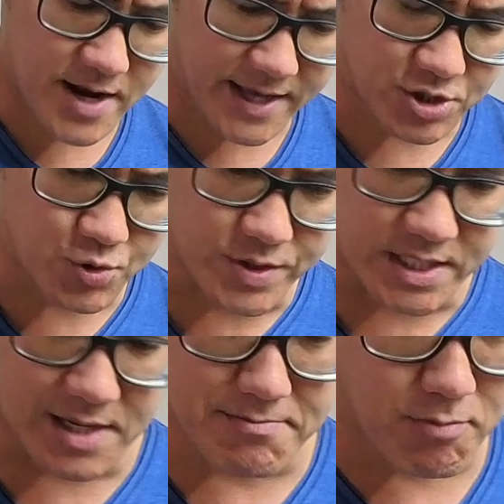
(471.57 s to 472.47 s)
and you
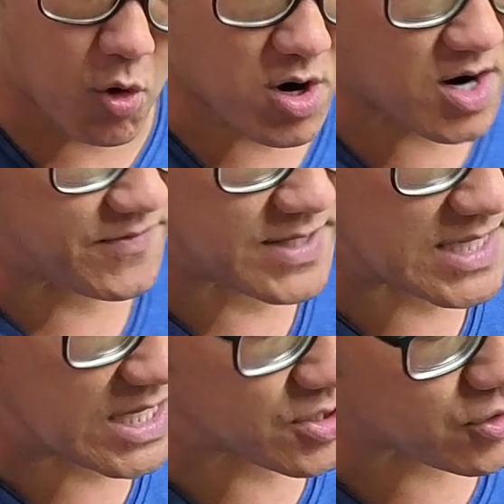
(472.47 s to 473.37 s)
get more of an
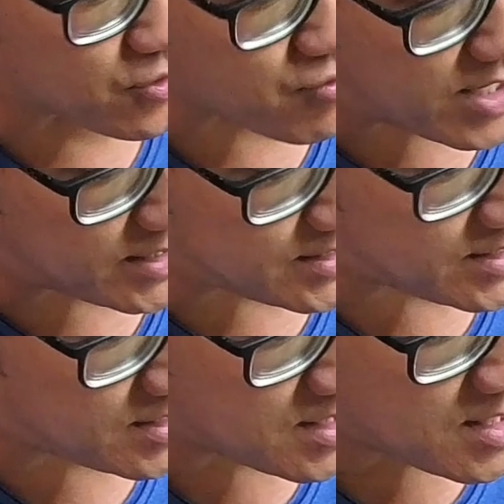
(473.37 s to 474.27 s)

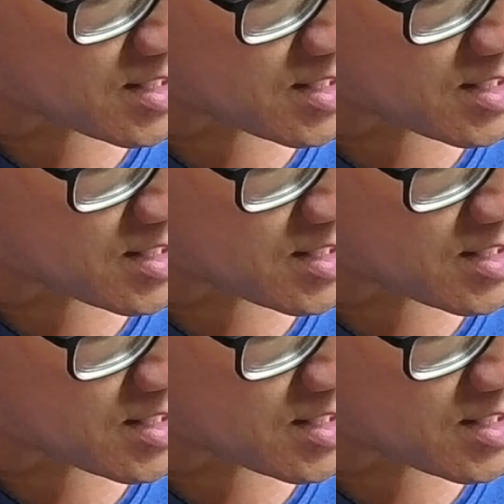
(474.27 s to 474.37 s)
integrated